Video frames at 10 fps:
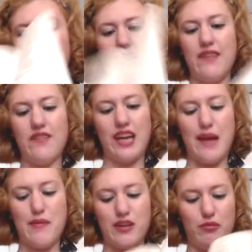and
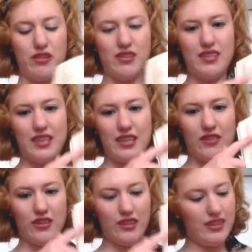vocabulary books that give
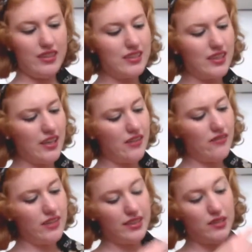you the list of
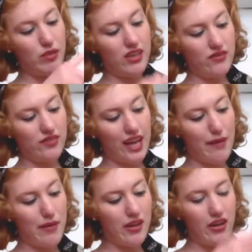the Spanish
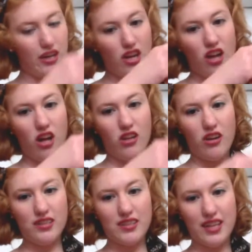vocabulary
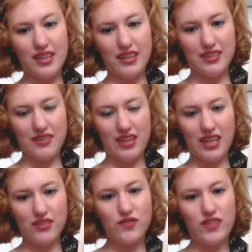alongside the list of the
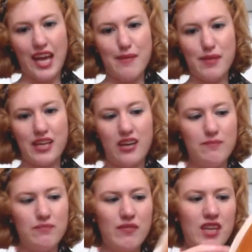English vocabulary.
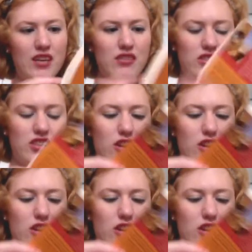So